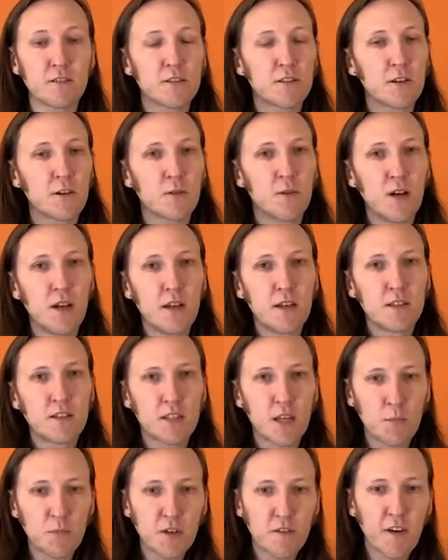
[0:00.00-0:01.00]
So
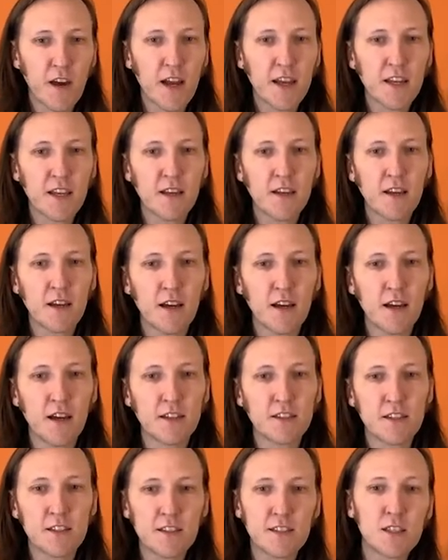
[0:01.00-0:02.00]
subdividing
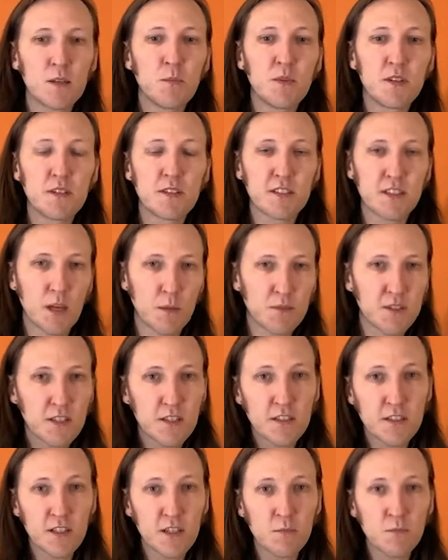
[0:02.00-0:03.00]
a system into
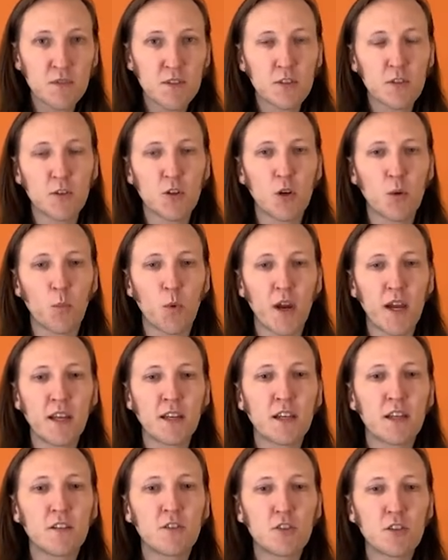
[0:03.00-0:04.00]
subsystems, so your
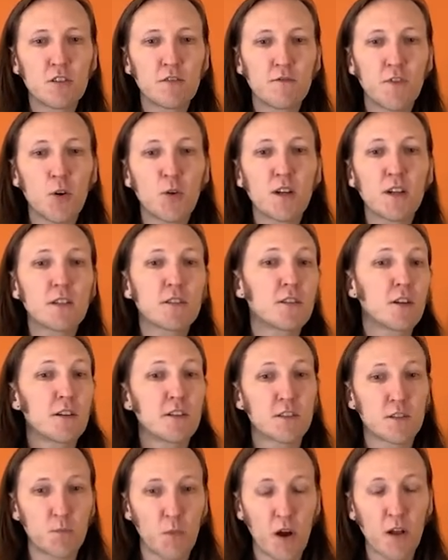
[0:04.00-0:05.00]
brain can just focus on
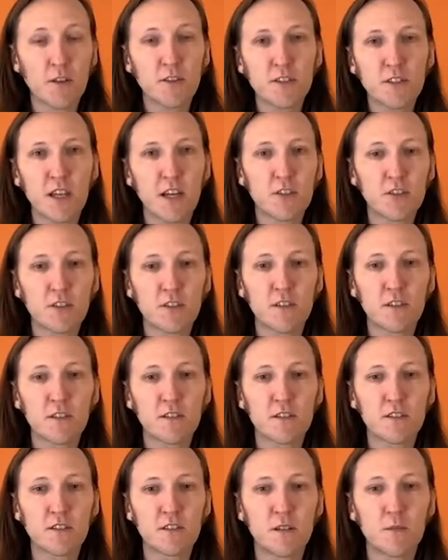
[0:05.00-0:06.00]
a smaller section of the
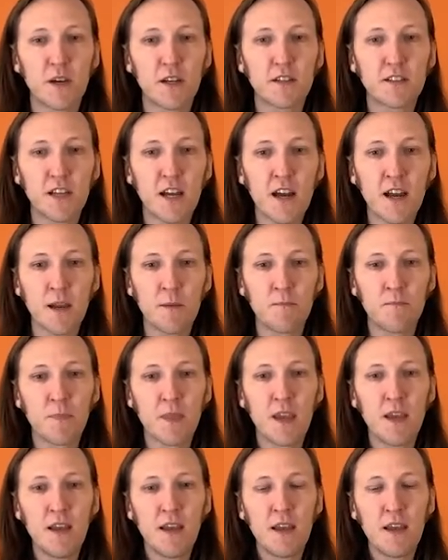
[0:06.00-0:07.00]
system at a time.
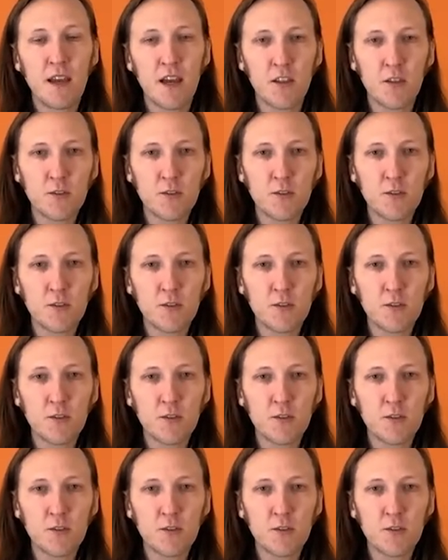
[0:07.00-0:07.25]
And